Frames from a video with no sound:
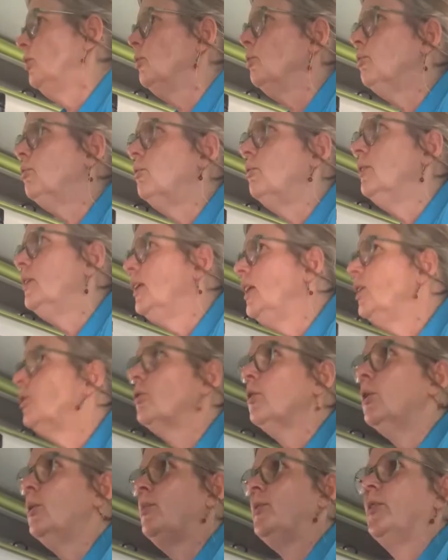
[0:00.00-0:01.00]
you need
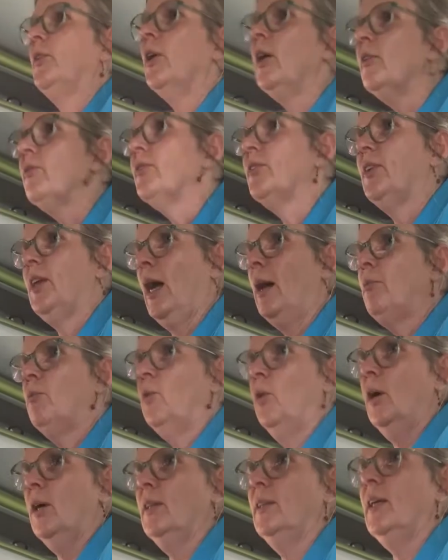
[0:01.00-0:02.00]
to observe
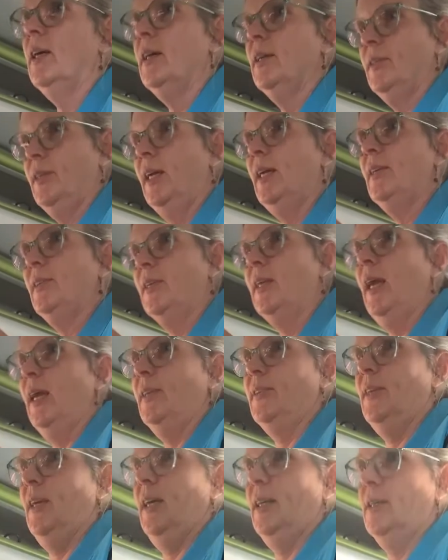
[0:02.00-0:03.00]
someone, things
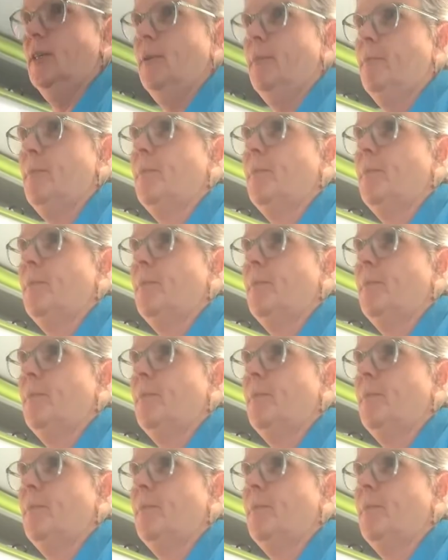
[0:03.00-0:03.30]
like that.